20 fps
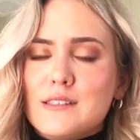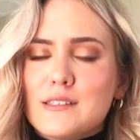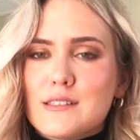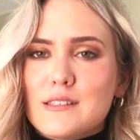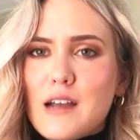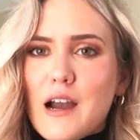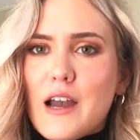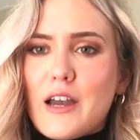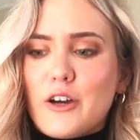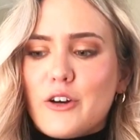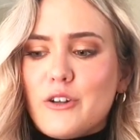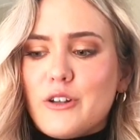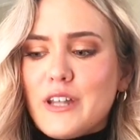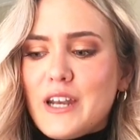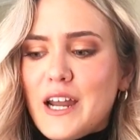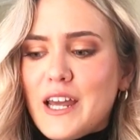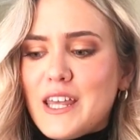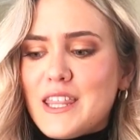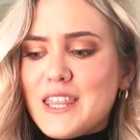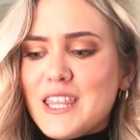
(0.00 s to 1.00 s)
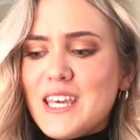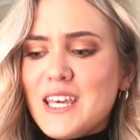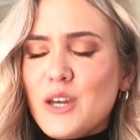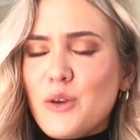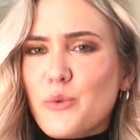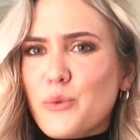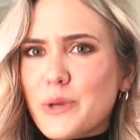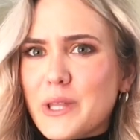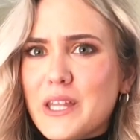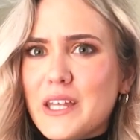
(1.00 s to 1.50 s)
style. And I think it
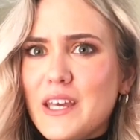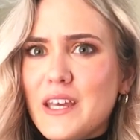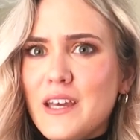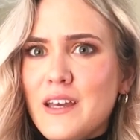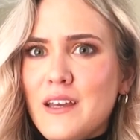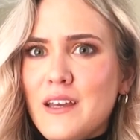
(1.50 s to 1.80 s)
really